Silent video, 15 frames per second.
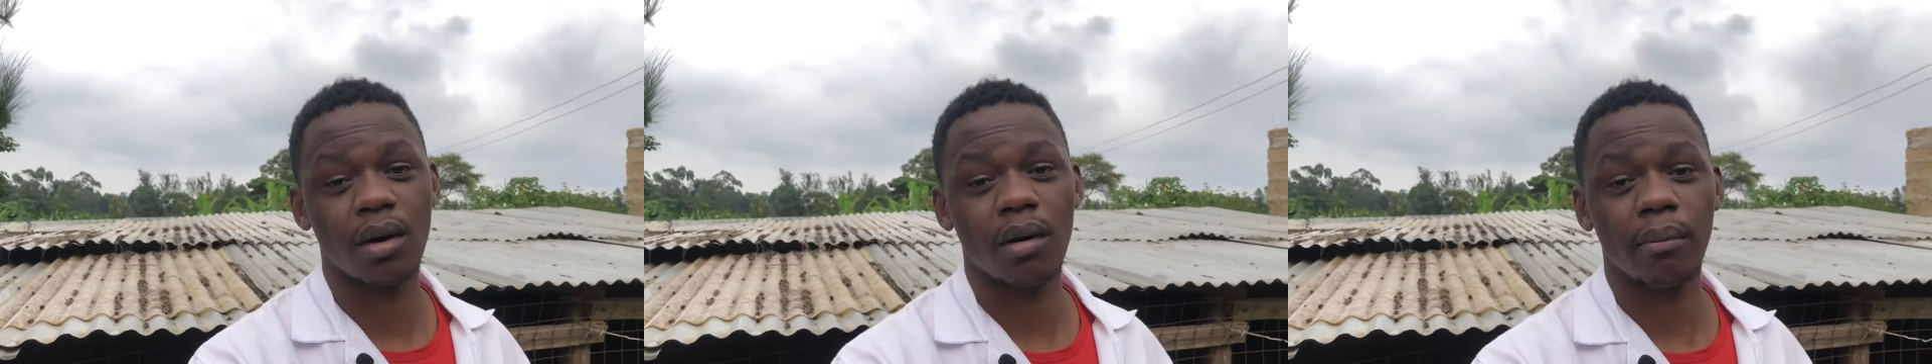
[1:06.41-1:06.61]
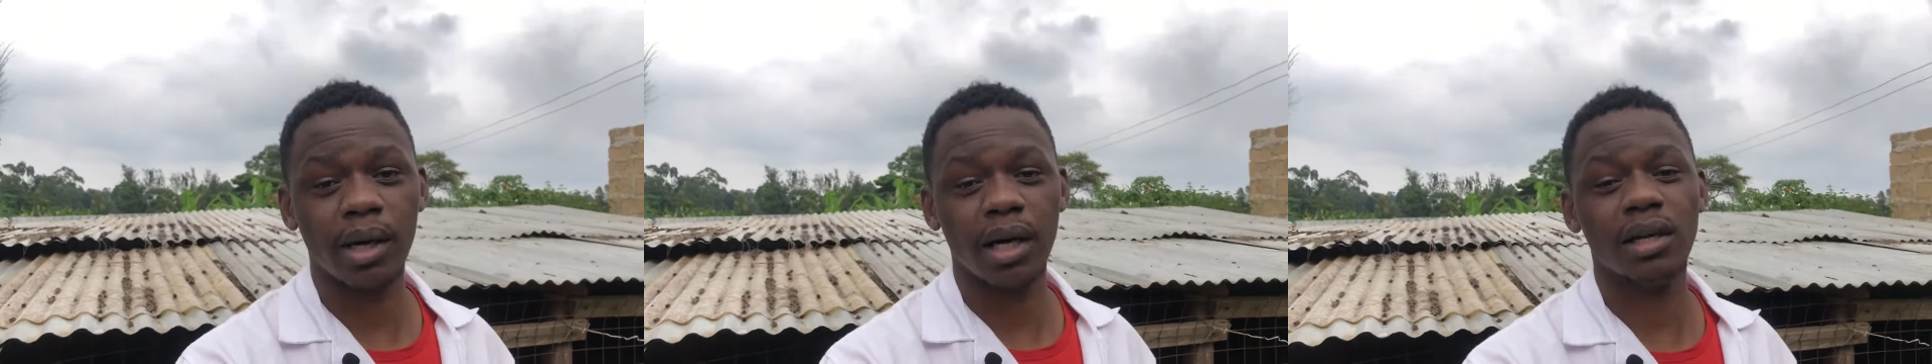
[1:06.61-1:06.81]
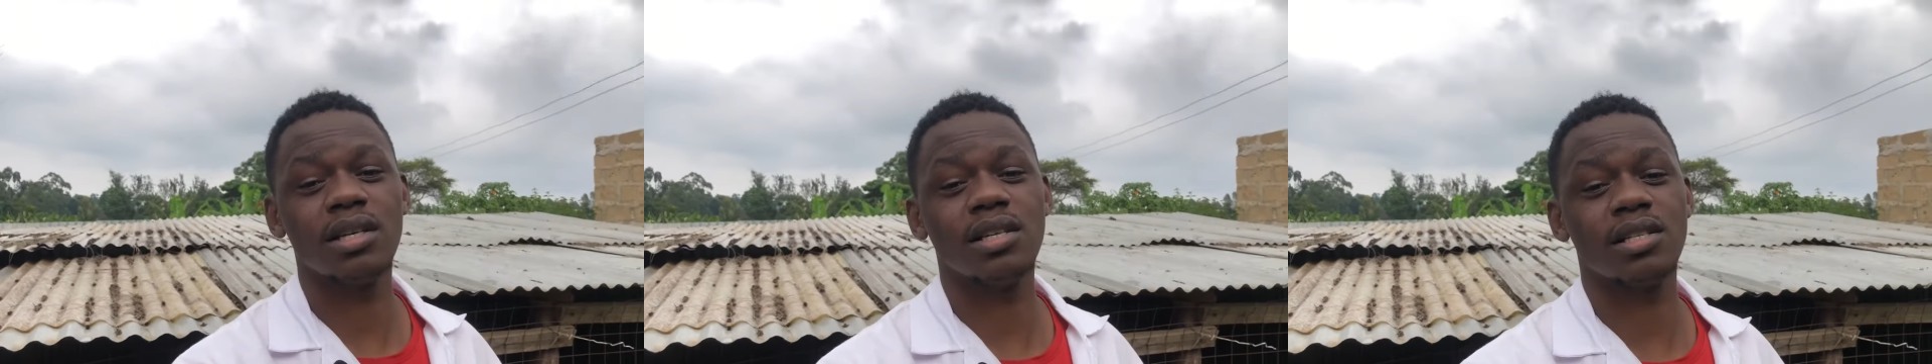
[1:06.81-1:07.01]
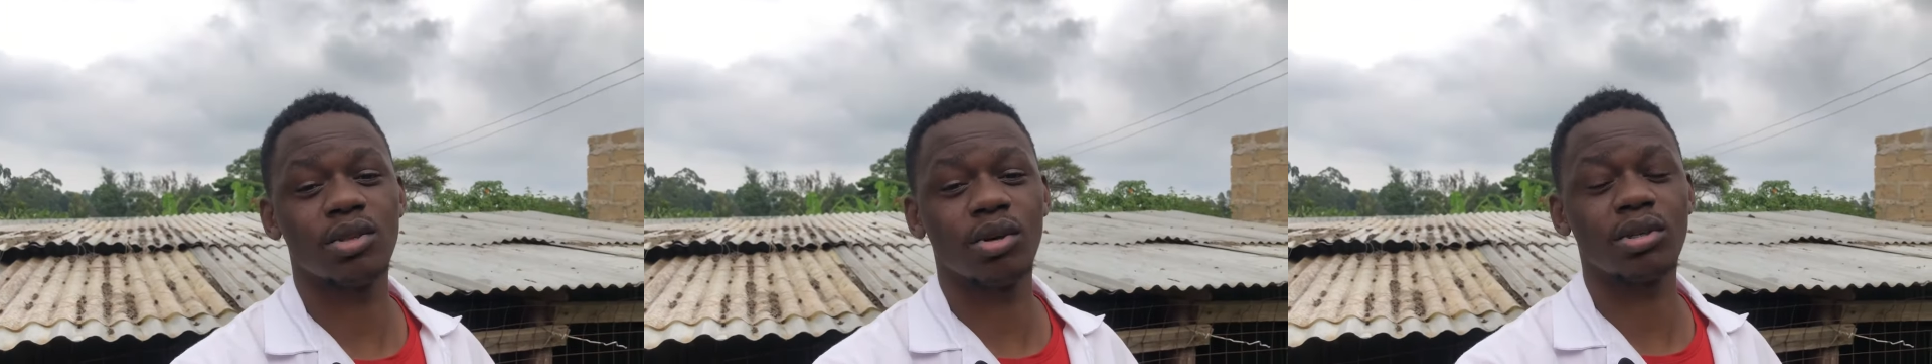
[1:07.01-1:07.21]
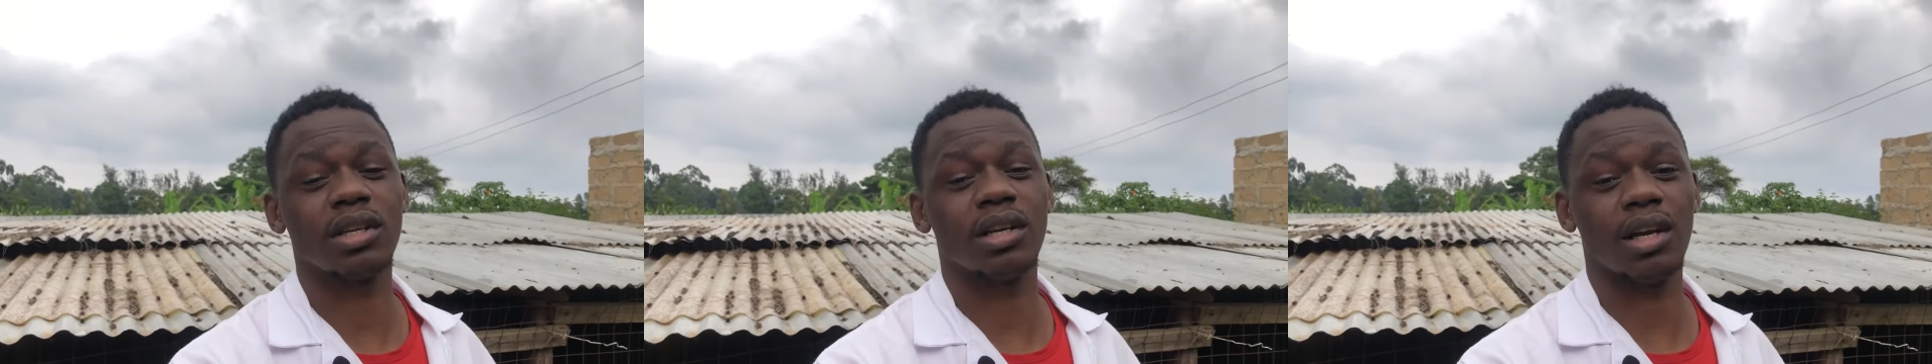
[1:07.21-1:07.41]
money is
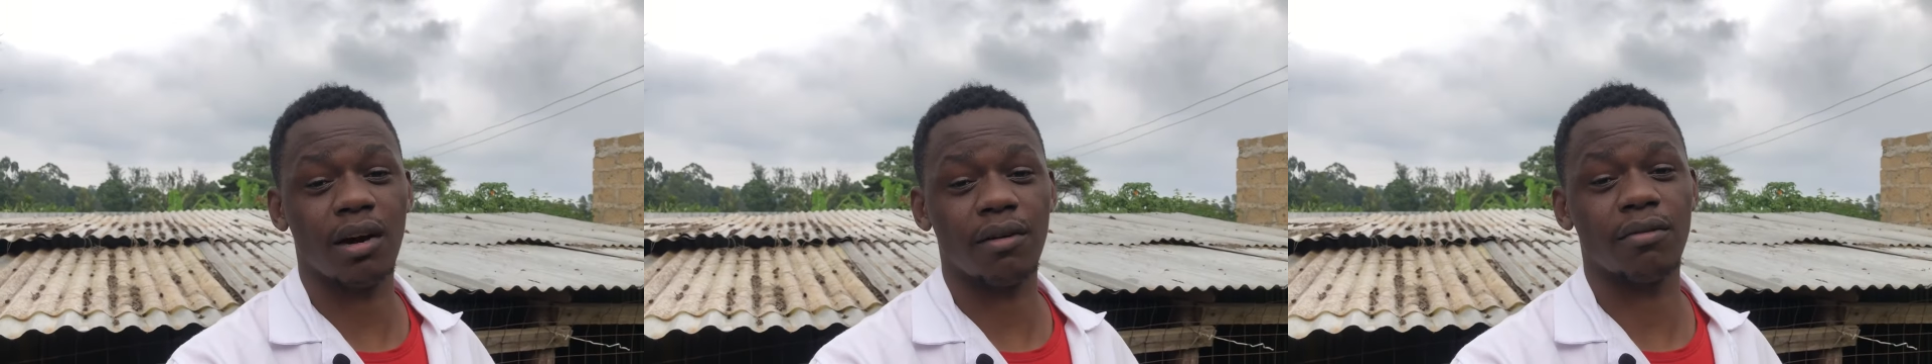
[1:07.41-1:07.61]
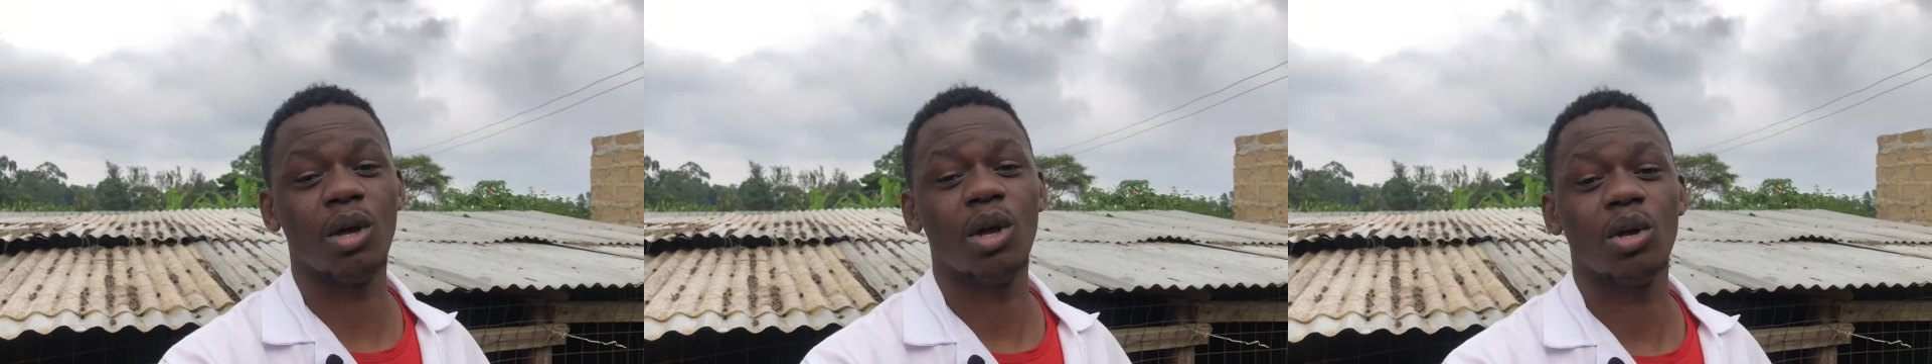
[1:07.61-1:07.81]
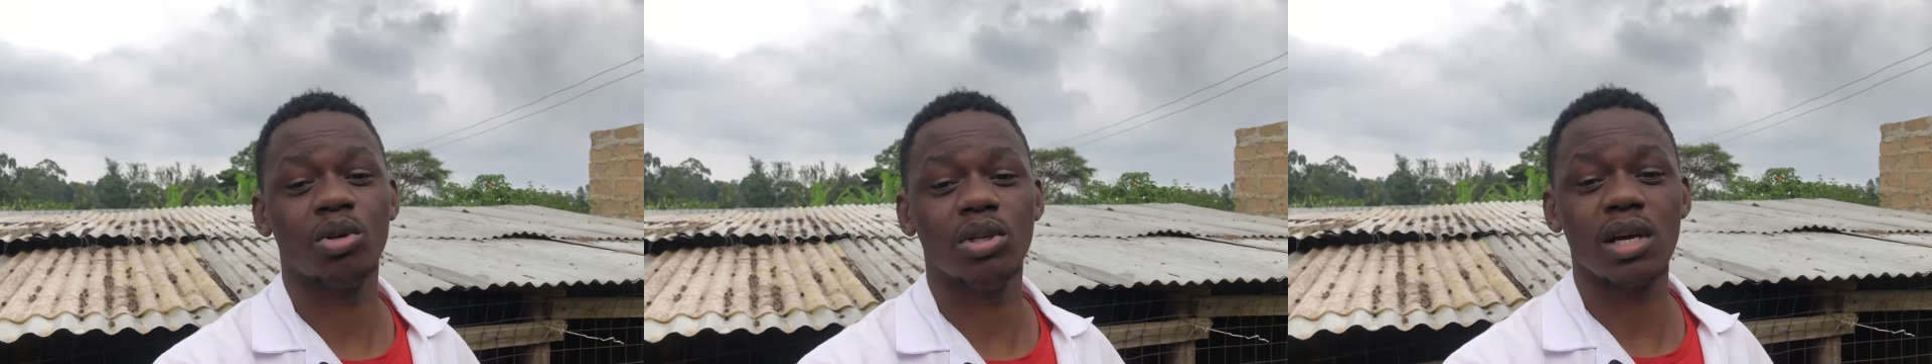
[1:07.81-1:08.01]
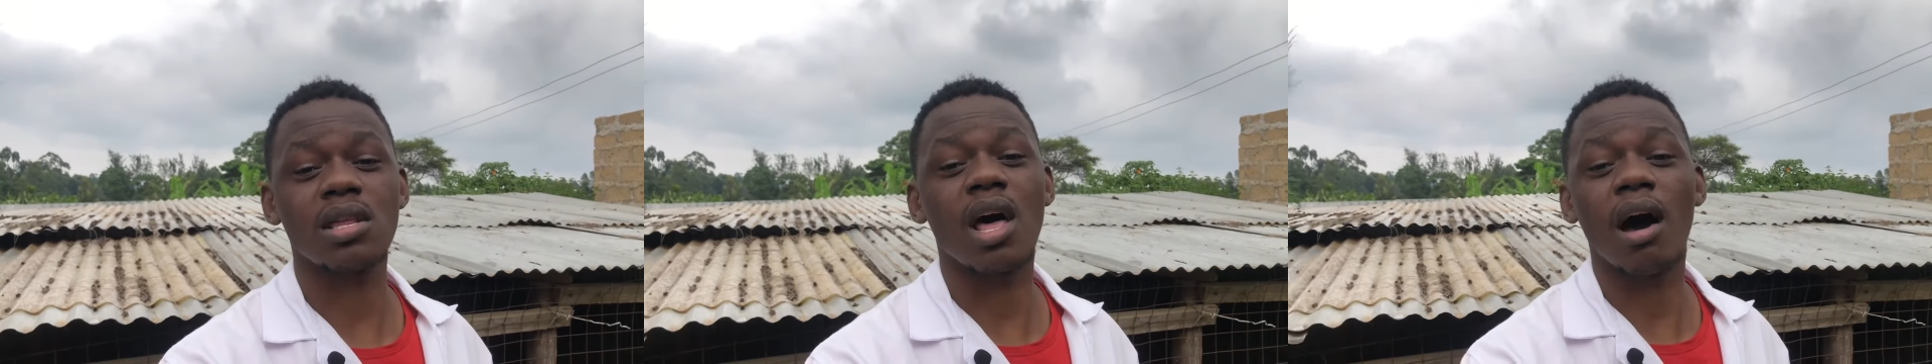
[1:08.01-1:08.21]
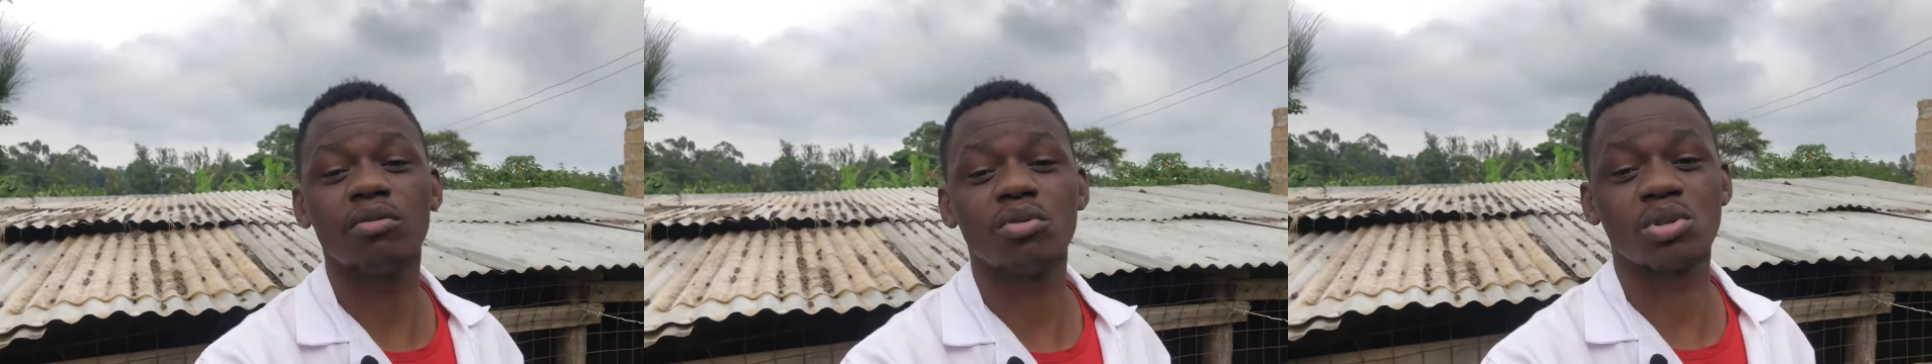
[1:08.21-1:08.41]
not enough you just
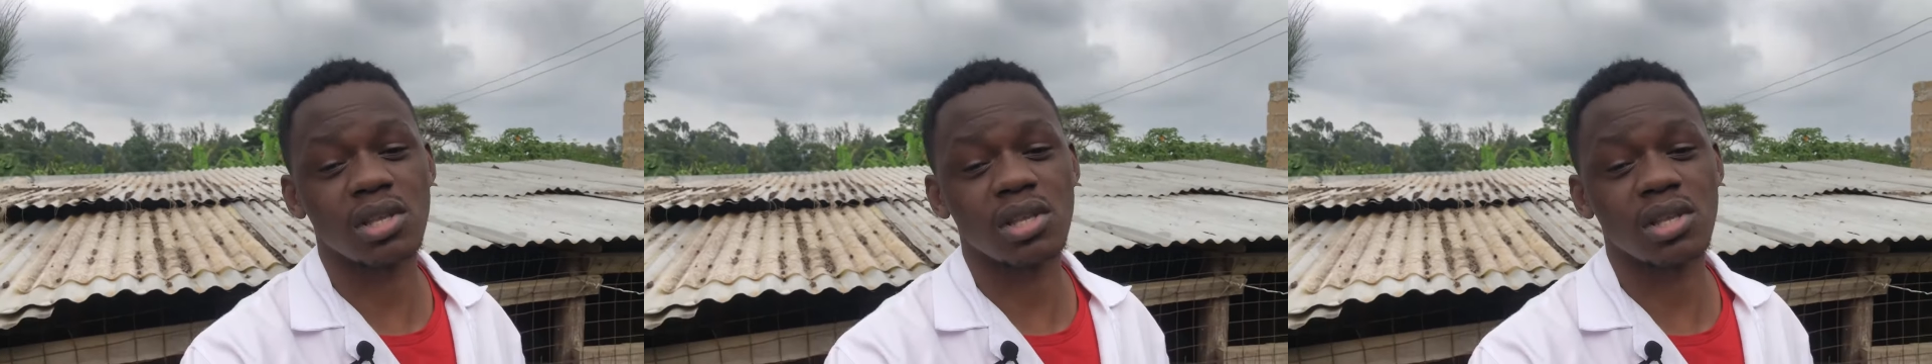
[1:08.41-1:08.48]
have to